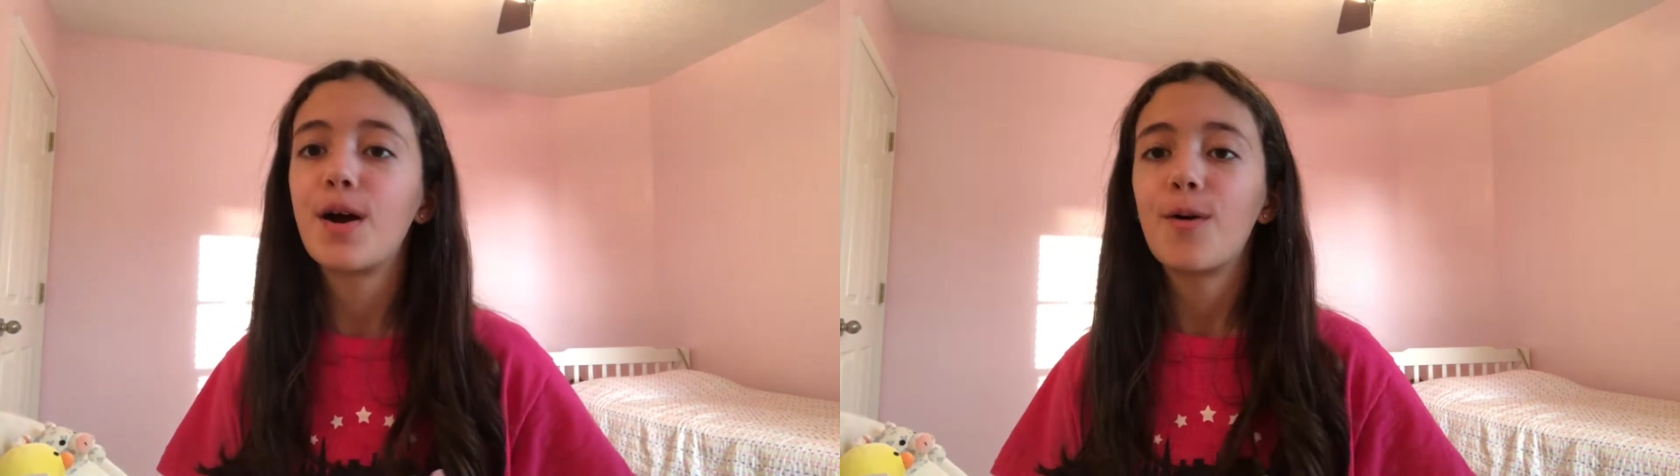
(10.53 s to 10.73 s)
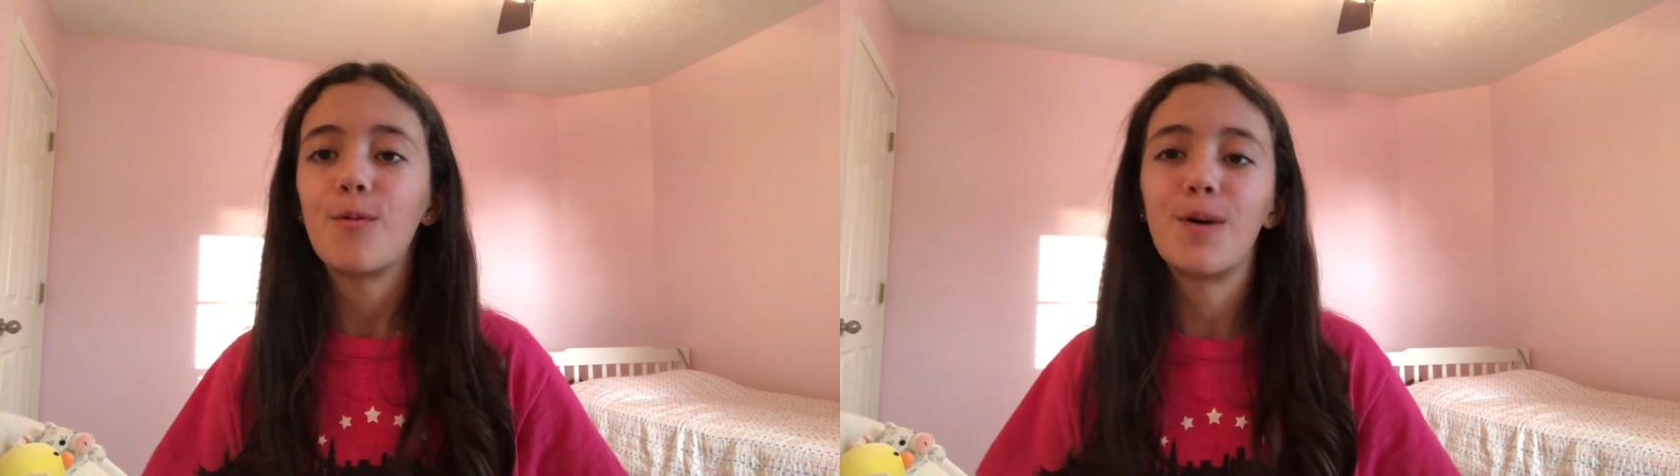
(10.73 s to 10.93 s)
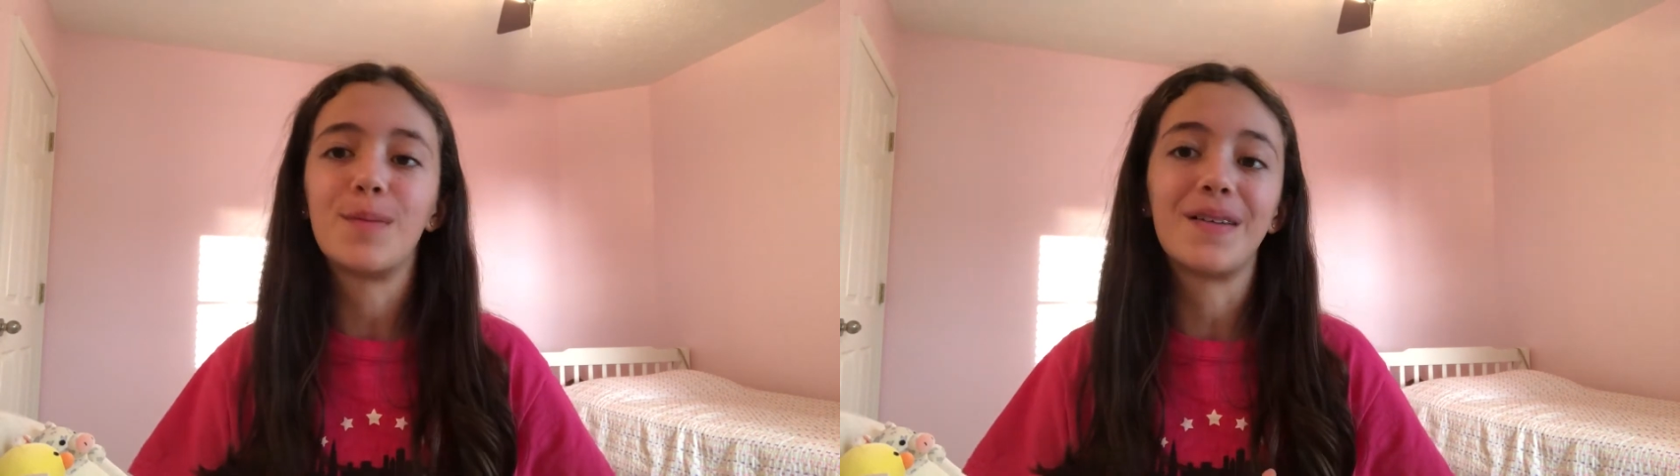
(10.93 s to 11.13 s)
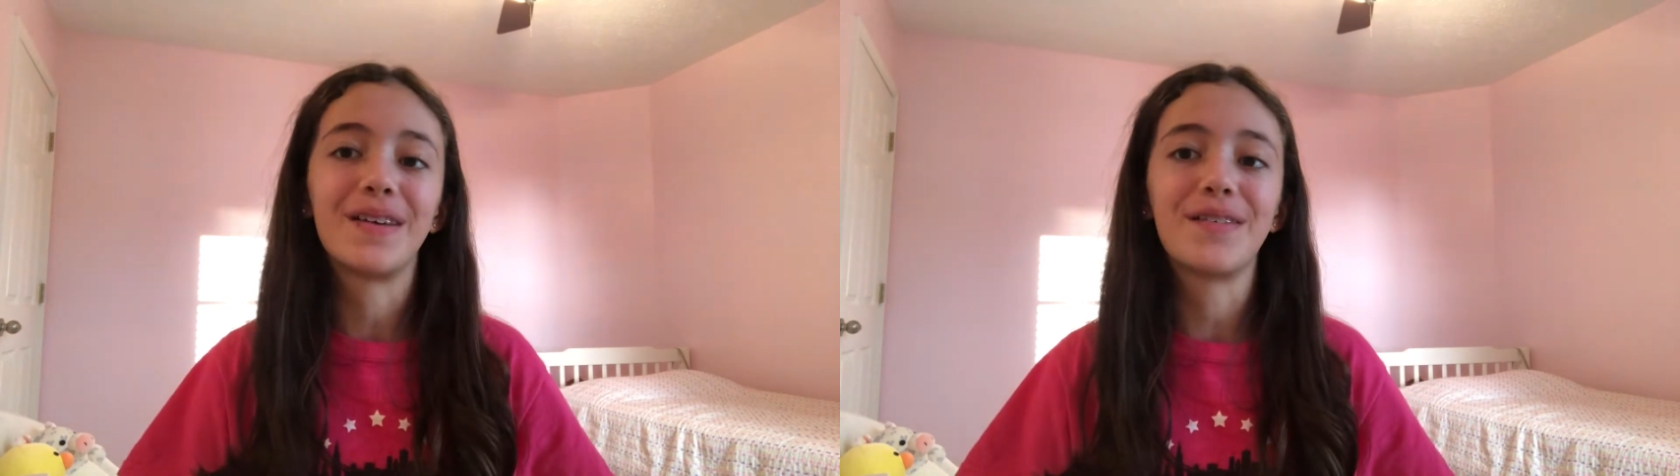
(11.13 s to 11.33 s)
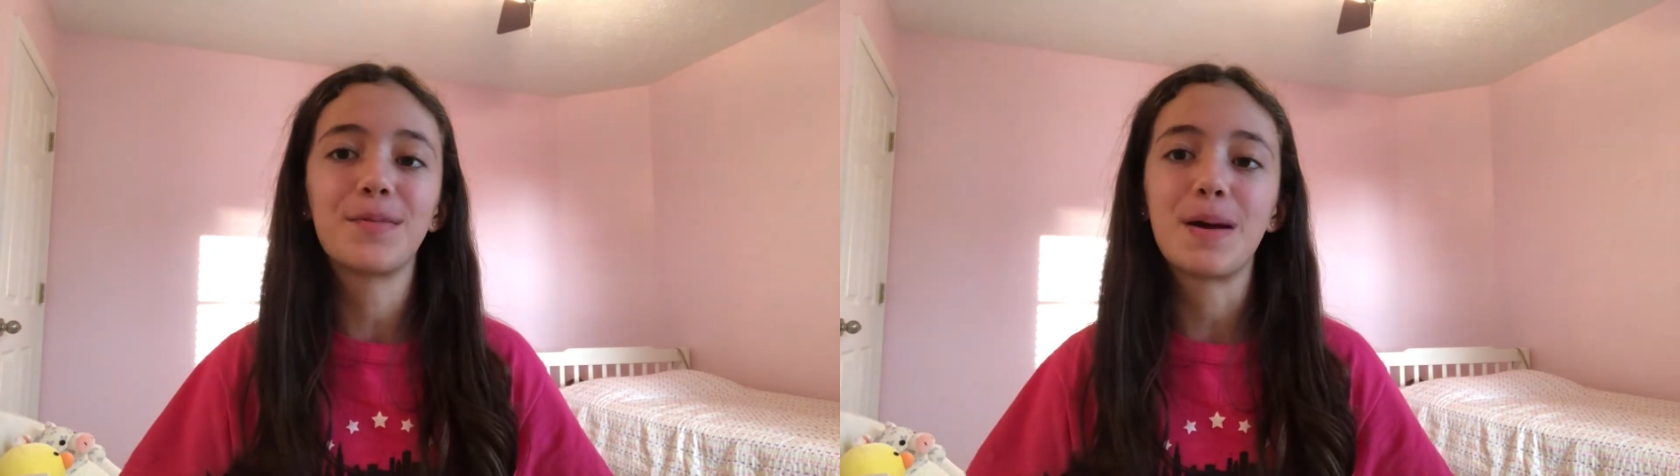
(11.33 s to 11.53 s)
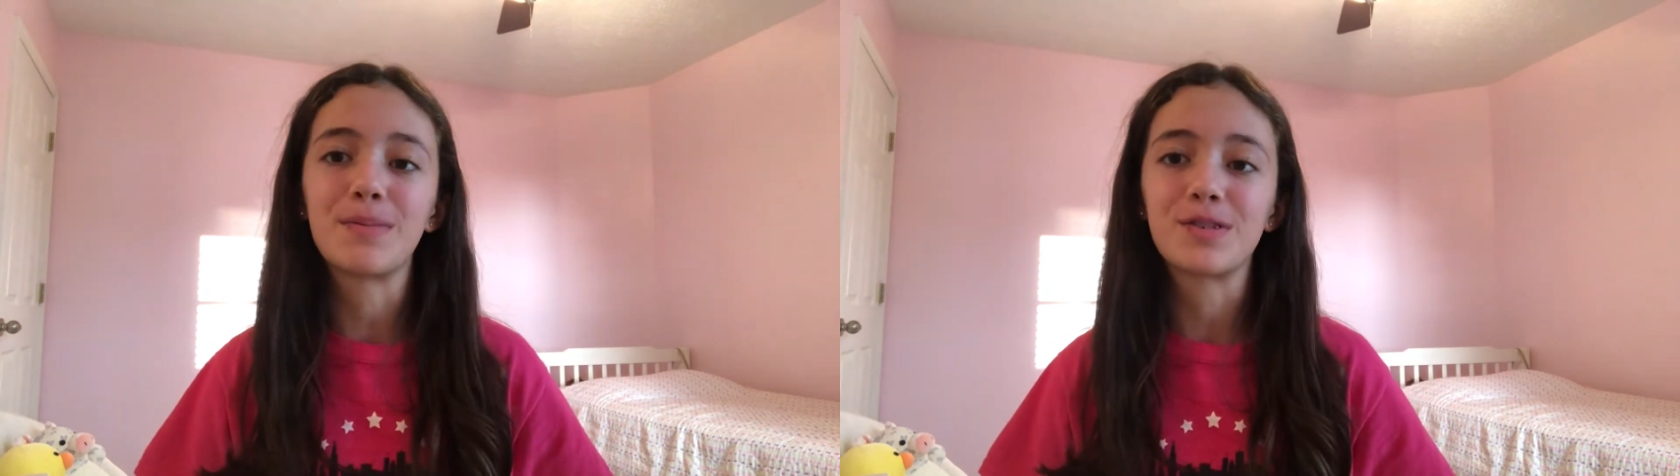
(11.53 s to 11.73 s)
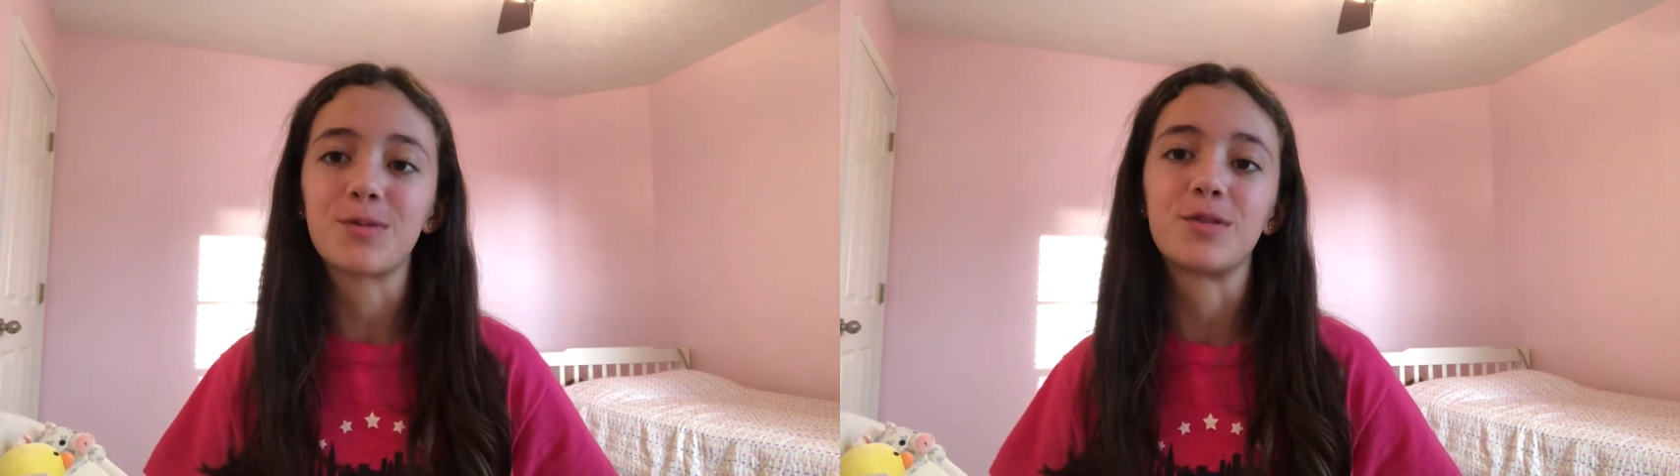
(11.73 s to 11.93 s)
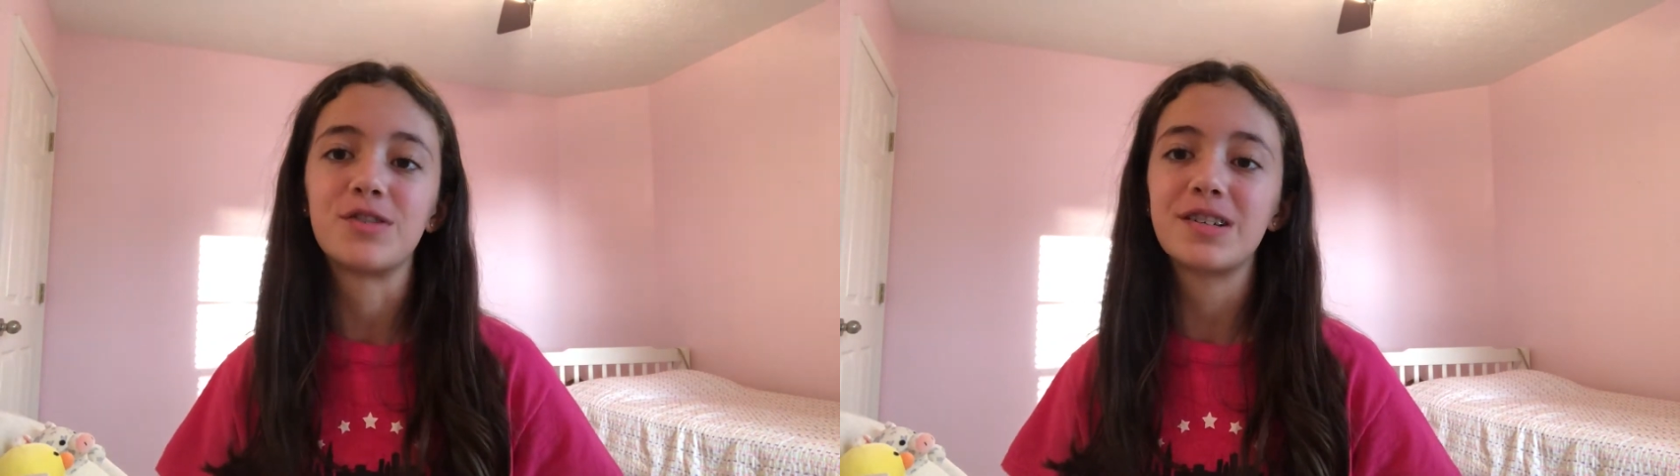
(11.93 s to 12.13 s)
what my favorite paper
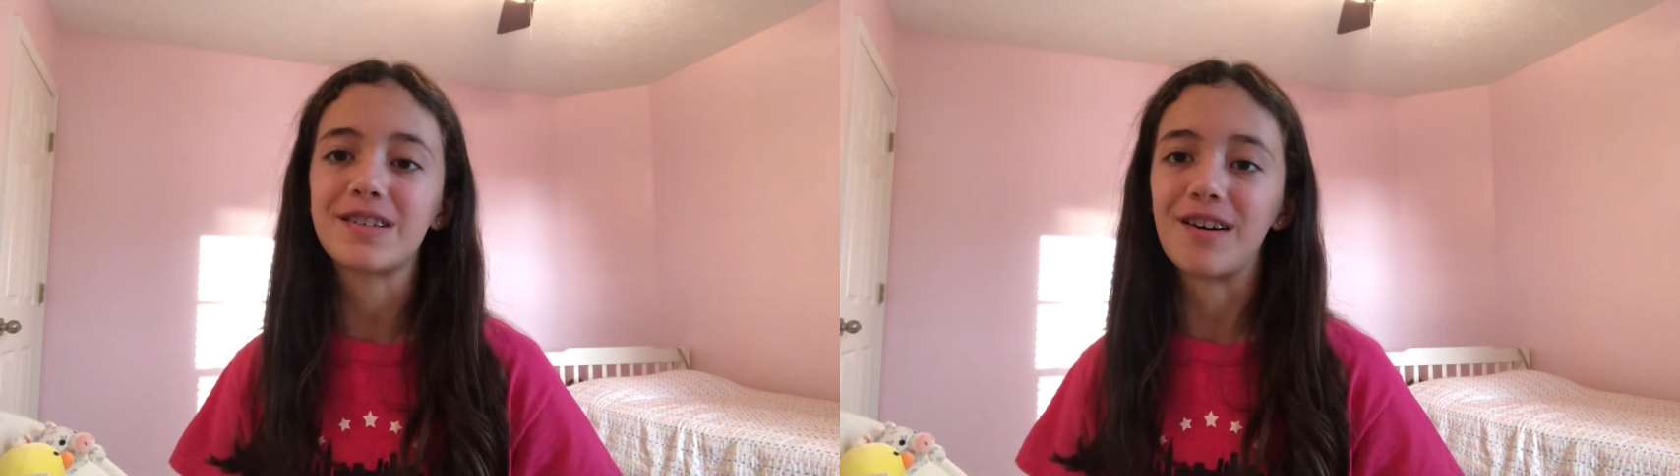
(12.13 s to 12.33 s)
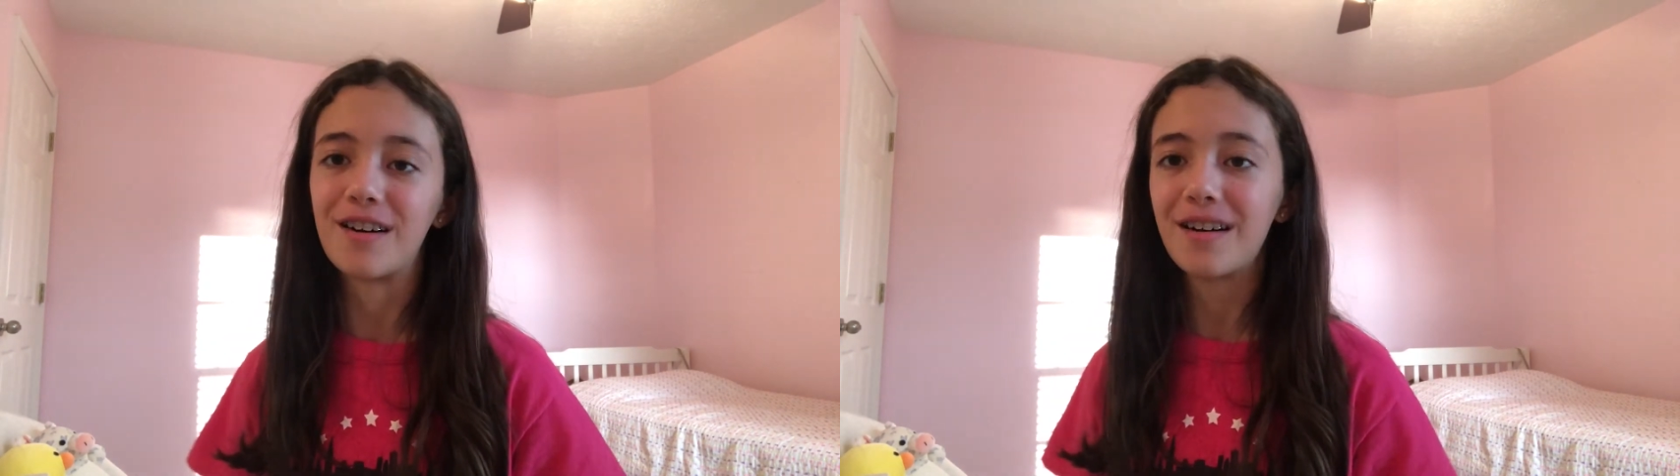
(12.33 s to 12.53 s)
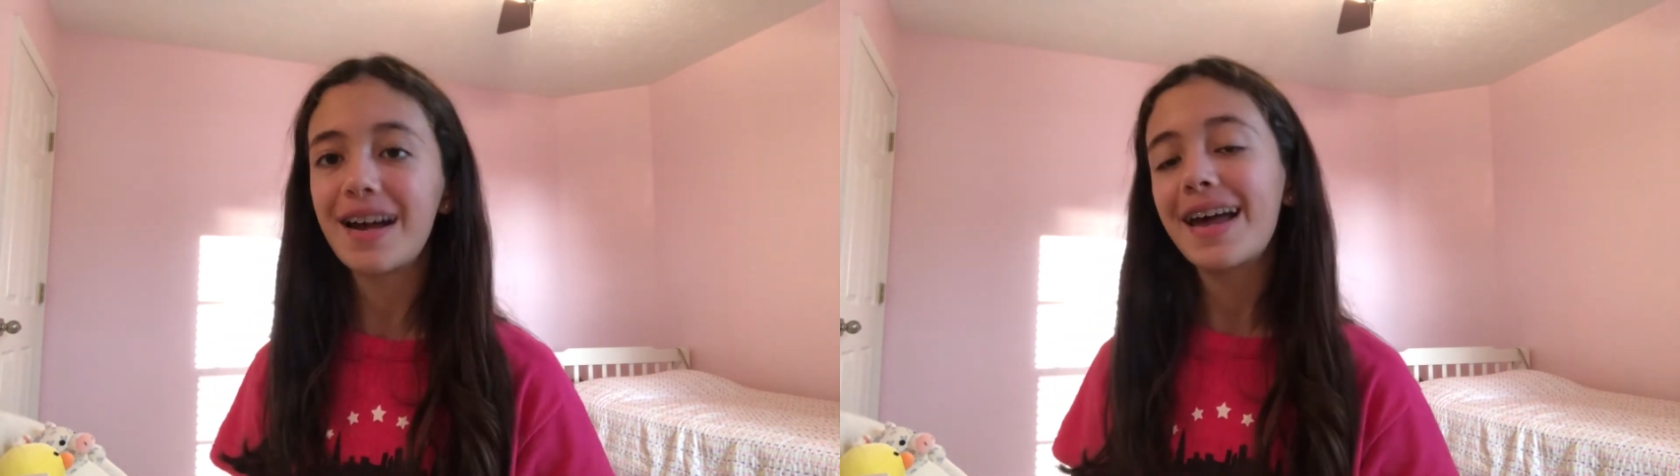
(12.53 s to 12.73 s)
squishies are,